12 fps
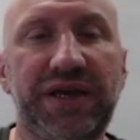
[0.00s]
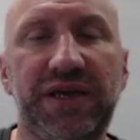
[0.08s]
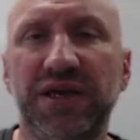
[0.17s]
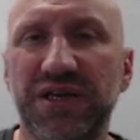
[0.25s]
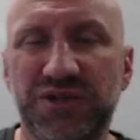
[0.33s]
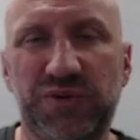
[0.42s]

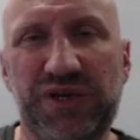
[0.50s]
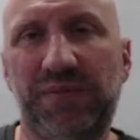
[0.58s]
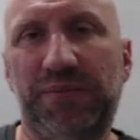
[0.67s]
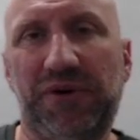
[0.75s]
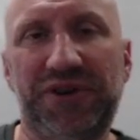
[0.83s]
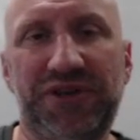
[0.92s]
So we
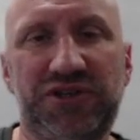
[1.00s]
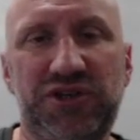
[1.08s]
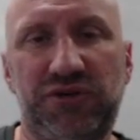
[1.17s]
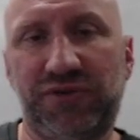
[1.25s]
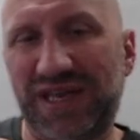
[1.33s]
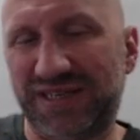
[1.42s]
combine the two.
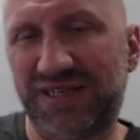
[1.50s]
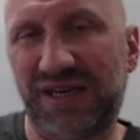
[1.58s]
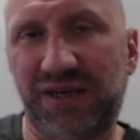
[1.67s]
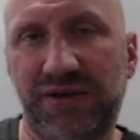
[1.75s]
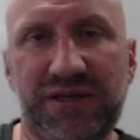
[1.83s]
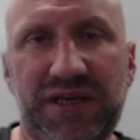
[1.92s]
That
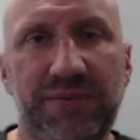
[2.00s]
second key